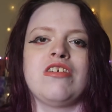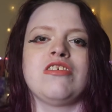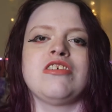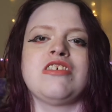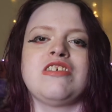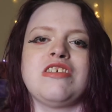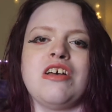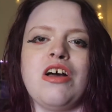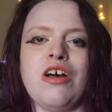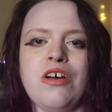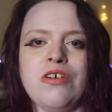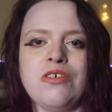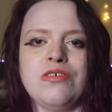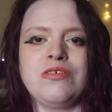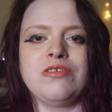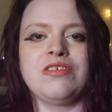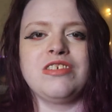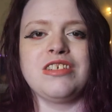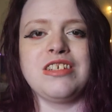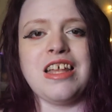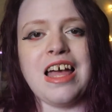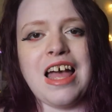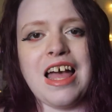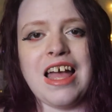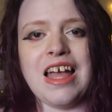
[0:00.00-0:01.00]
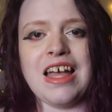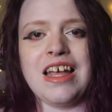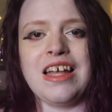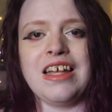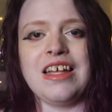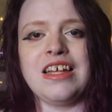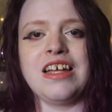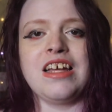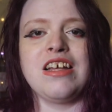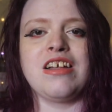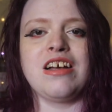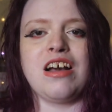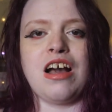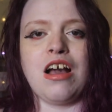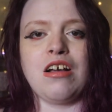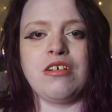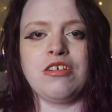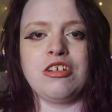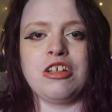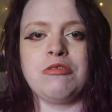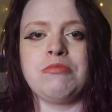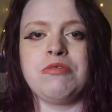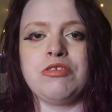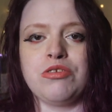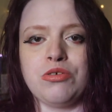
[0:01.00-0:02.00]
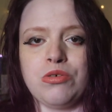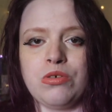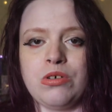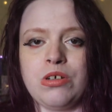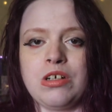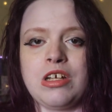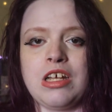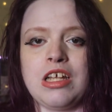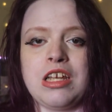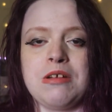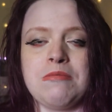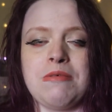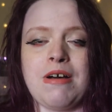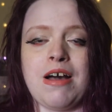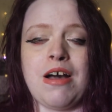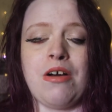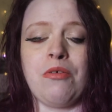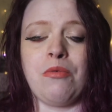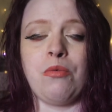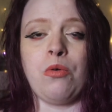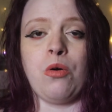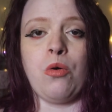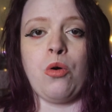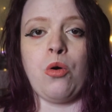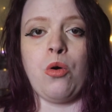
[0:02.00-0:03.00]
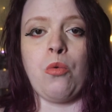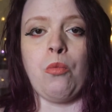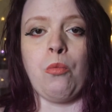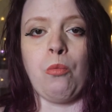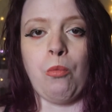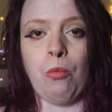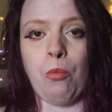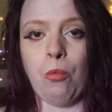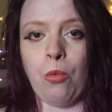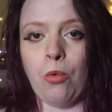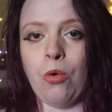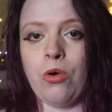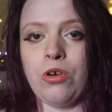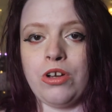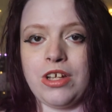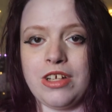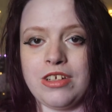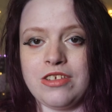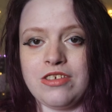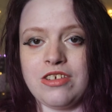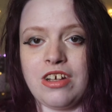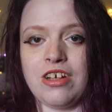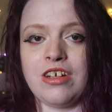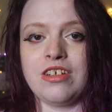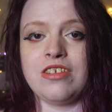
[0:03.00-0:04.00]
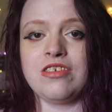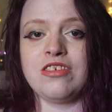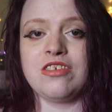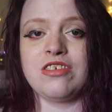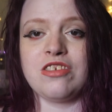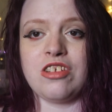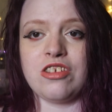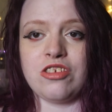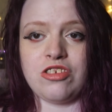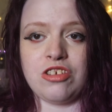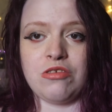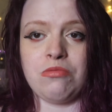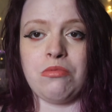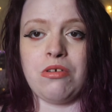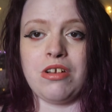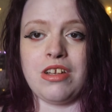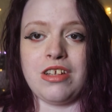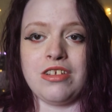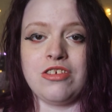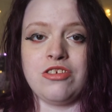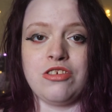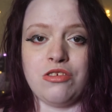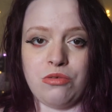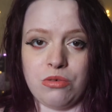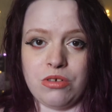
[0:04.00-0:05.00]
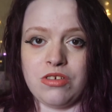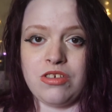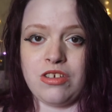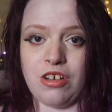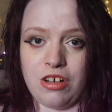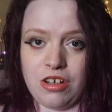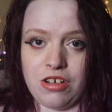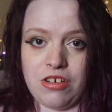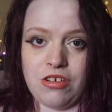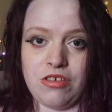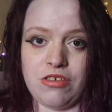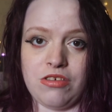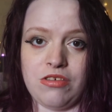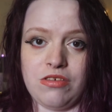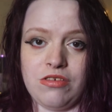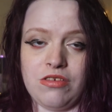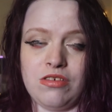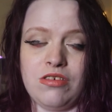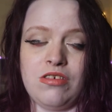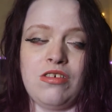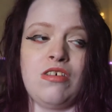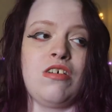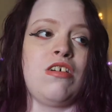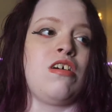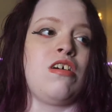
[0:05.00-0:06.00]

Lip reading: So today, I'm going to be talking about warning signs that someone is suicidal.